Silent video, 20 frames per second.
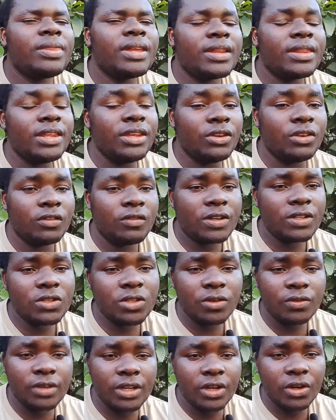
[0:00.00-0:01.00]
that the
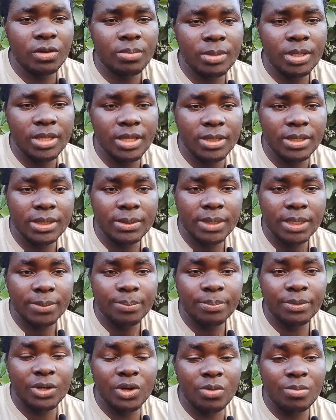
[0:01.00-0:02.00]
University of Nairobi, the
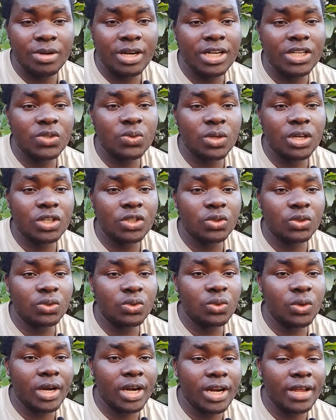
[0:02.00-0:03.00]
comrades were to
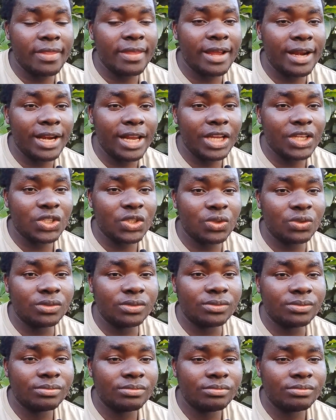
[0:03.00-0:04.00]
do another election.